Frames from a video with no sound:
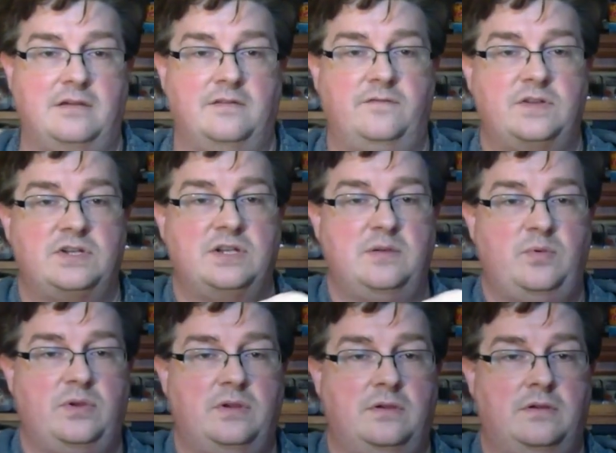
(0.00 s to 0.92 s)
of the ship,
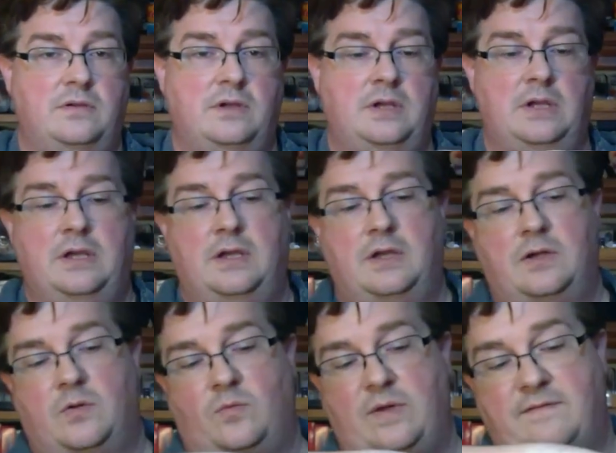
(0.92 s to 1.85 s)

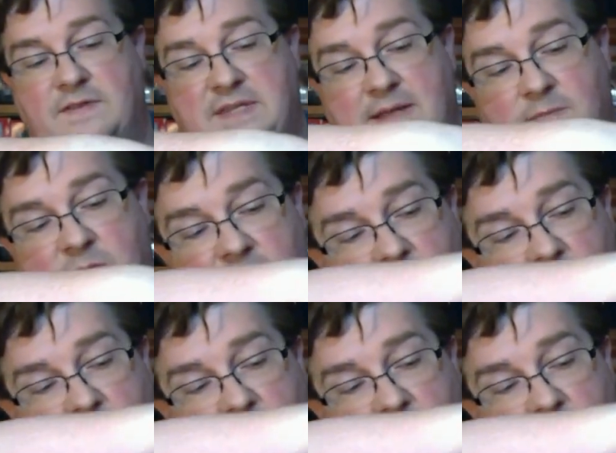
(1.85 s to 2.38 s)
we have the same thing.